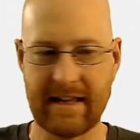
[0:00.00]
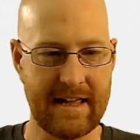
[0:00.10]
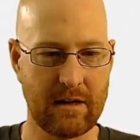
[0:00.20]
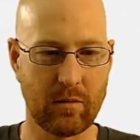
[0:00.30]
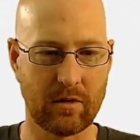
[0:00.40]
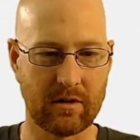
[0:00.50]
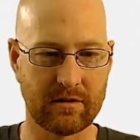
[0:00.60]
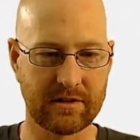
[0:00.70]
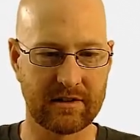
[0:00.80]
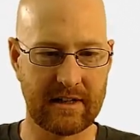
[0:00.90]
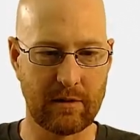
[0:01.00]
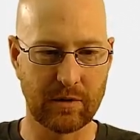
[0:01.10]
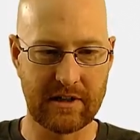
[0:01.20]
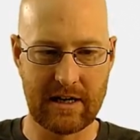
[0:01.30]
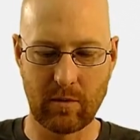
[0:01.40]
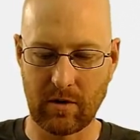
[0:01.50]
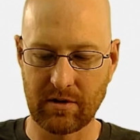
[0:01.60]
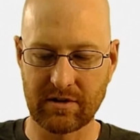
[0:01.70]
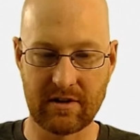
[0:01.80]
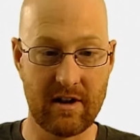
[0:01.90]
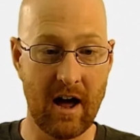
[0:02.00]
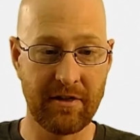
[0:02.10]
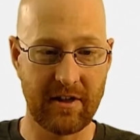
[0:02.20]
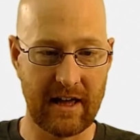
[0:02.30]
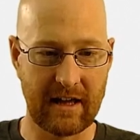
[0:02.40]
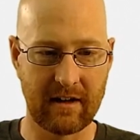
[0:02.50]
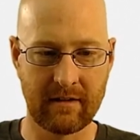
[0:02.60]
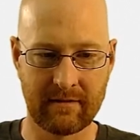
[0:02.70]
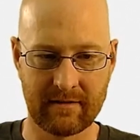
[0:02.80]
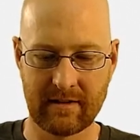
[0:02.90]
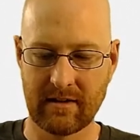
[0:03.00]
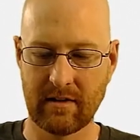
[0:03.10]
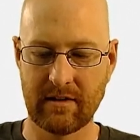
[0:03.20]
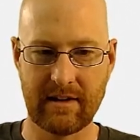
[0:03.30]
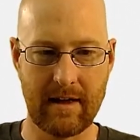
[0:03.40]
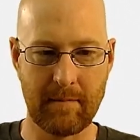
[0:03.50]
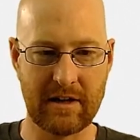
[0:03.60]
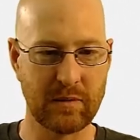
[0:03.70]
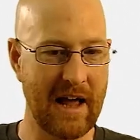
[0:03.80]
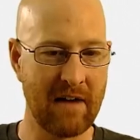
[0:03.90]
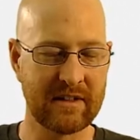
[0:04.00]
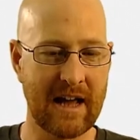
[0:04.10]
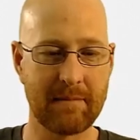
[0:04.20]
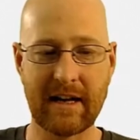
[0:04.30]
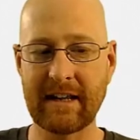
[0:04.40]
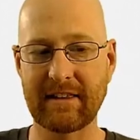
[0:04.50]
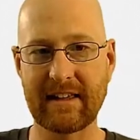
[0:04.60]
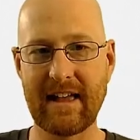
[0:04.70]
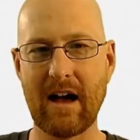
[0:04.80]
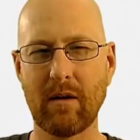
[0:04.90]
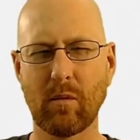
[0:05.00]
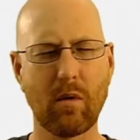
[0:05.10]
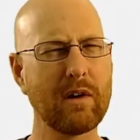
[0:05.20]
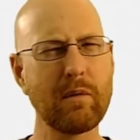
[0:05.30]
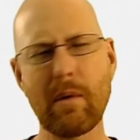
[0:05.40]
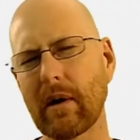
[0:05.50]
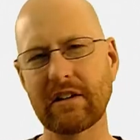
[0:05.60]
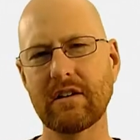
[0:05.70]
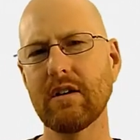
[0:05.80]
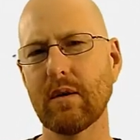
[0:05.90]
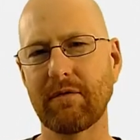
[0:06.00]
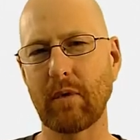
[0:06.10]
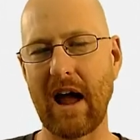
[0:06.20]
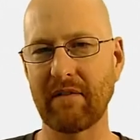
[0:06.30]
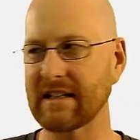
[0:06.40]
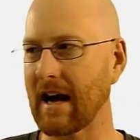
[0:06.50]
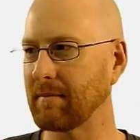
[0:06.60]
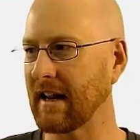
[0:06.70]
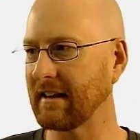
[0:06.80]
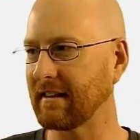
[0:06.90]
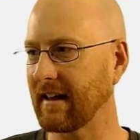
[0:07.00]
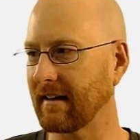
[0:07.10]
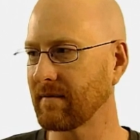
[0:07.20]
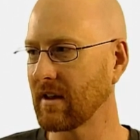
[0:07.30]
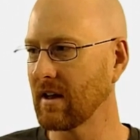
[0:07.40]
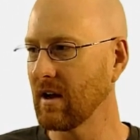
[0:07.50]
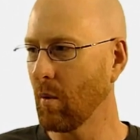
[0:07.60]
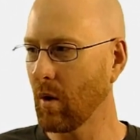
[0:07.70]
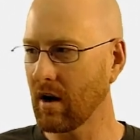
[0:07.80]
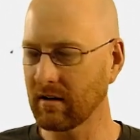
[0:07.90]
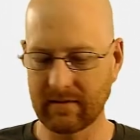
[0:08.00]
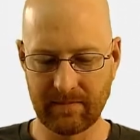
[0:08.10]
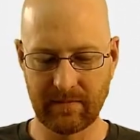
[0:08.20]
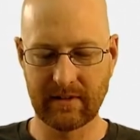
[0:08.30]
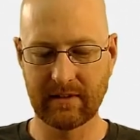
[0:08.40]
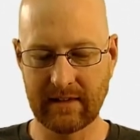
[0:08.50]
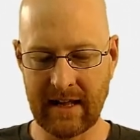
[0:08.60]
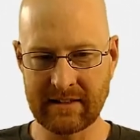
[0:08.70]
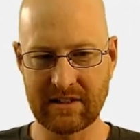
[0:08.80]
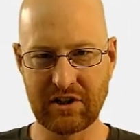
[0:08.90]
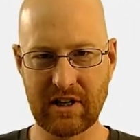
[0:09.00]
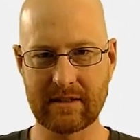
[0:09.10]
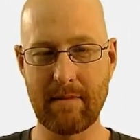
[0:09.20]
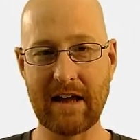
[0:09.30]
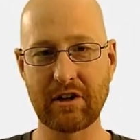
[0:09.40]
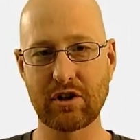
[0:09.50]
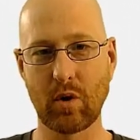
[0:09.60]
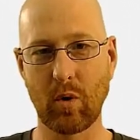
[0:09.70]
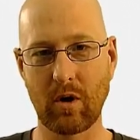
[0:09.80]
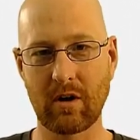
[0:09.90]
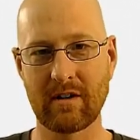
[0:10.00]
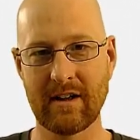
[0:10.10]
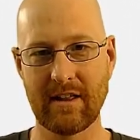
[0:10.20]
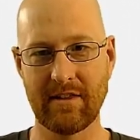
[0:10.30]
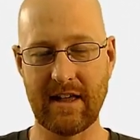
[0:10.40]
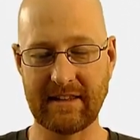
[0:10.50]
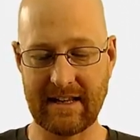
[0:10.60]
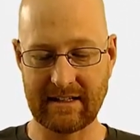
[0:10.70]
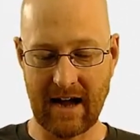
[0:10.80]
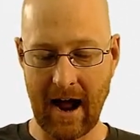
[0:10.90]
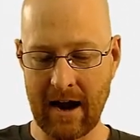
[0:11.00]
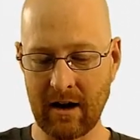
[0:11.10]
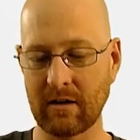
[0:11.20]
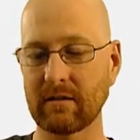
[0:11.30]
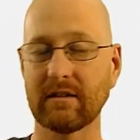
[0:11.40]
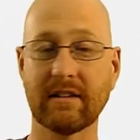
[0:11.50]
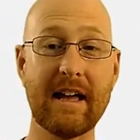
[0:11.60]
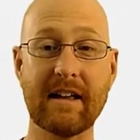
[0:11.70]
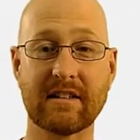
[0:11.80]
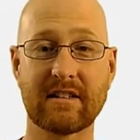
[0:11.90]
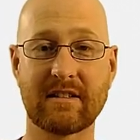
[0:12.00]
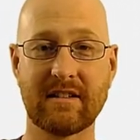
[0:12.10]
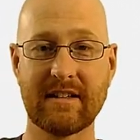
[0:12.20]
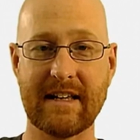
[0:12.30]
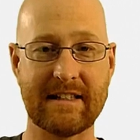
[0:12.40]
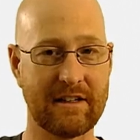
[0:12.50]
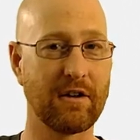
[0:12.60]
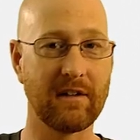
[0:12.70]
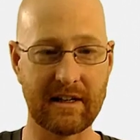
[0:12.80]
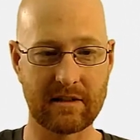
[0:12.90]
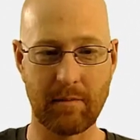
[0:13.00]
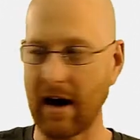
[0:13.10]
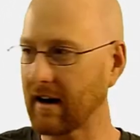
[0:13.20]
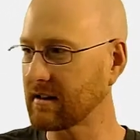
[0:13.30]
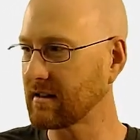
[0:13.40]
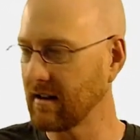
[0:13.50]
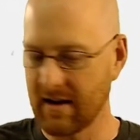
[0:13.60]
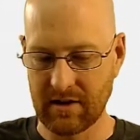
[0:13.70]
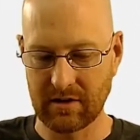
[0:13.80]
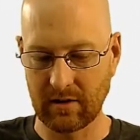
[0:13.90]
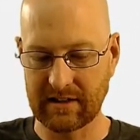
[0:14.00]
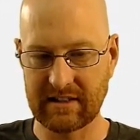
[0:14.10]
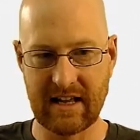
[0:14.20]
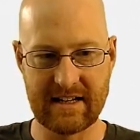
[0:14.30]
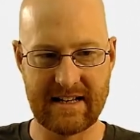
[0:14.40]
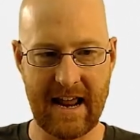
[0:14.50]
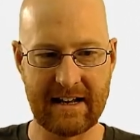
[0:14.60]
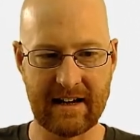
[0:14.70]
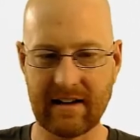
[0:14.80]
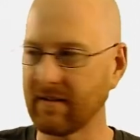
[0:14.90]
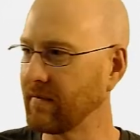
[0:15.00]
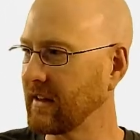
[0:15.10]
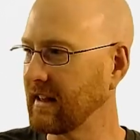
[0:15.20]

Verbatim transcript: equals, equals, equals nothing. That means we haven't typed anything yet. Well, what do we want to do if we haven't typed anything? Well, let's just make sure that the entire list is in our list box. So let's set data